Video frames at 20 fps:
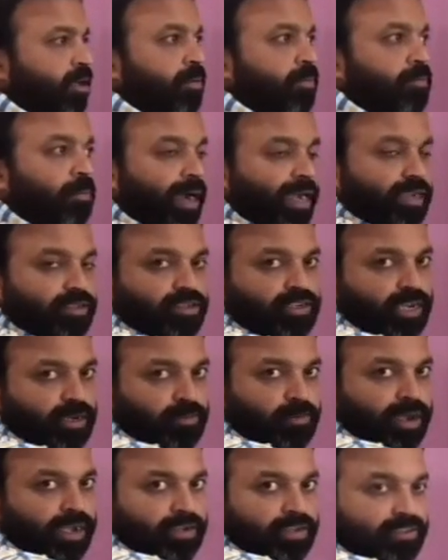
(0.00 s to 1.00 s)
by z
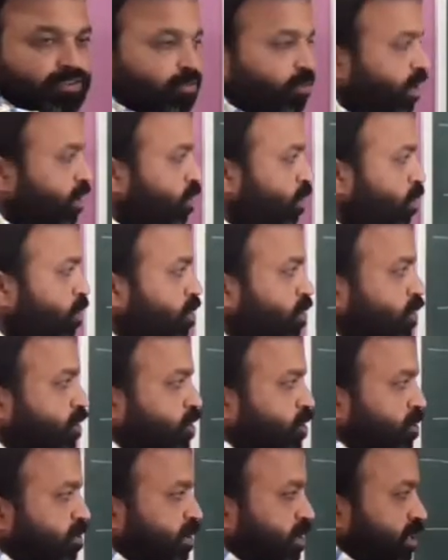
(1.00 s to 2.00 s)
minus 1 whole
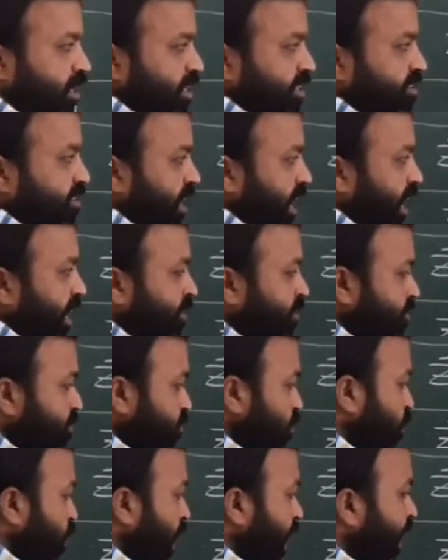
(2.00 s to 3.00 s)
cube, that is n
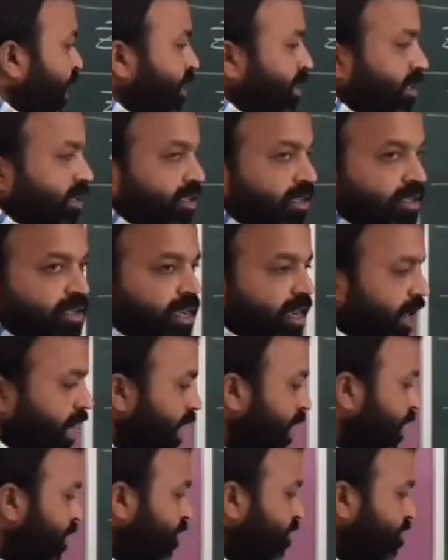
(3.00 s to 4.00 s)
square,
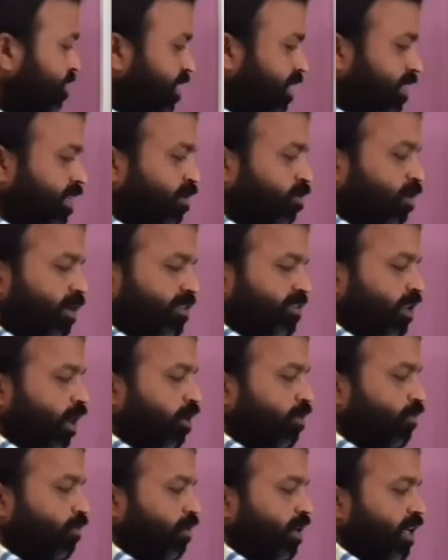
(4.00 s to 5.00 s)
and Z inverse
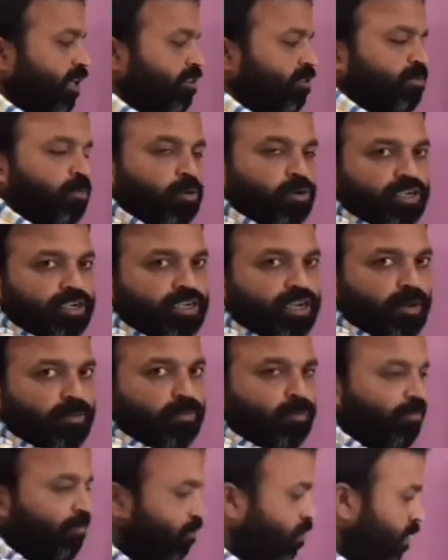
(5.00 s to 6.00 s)
of
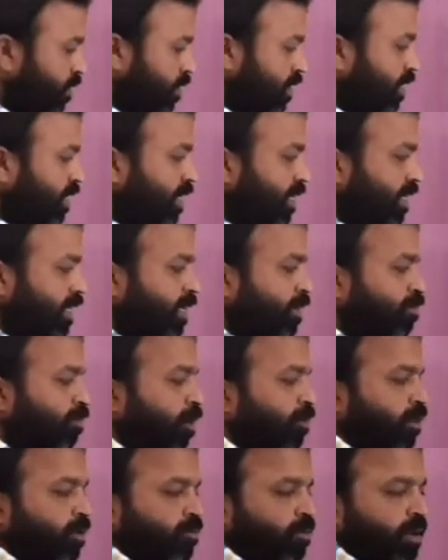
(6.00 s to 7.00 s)
exponential function e
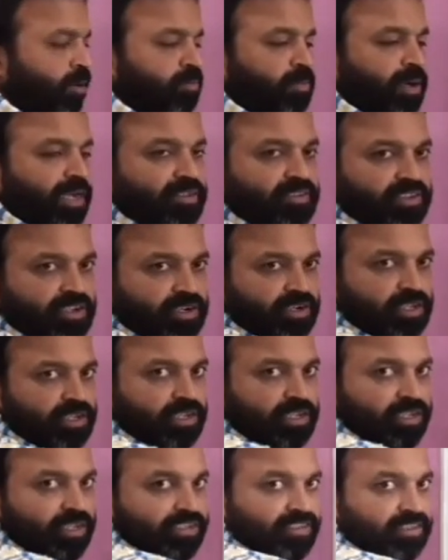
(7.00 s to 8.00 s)
power 1 by z
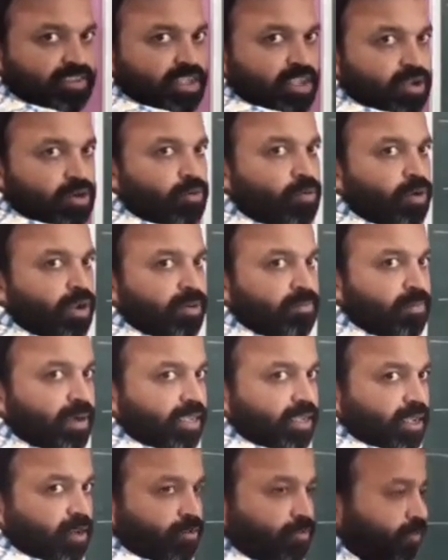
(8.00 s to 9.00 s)
is 1 by
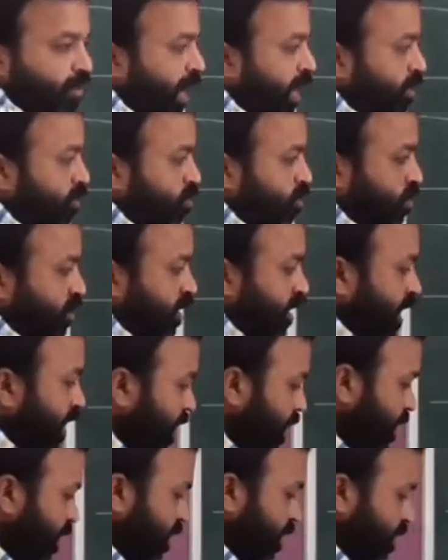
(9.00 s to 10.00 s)
n
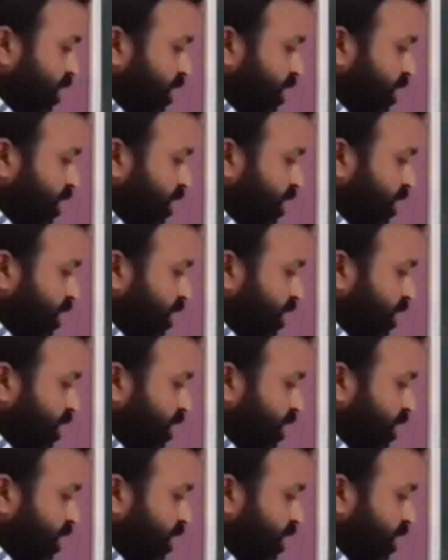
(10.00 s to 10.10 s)
factorial,